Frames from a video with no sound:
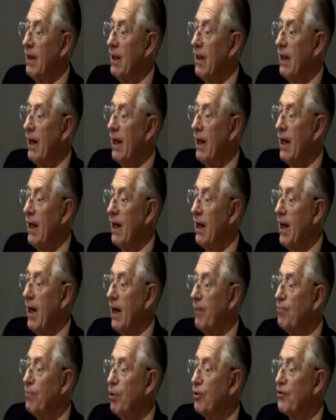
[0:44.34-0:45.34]
And
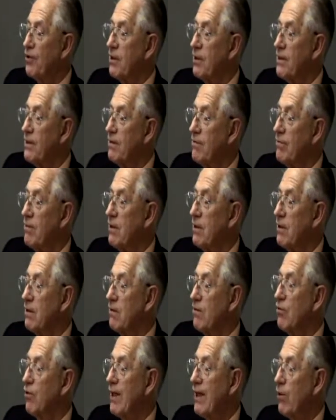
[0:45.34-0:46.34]
I put the, the
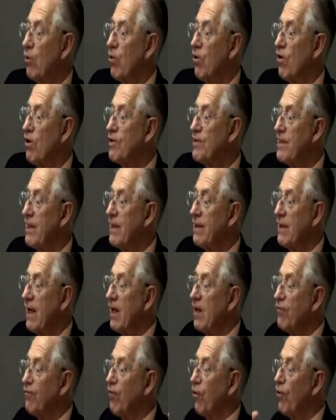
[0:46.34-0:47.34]
Greek words in
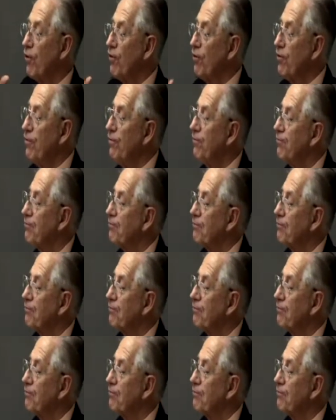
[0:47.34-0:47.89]
there for you.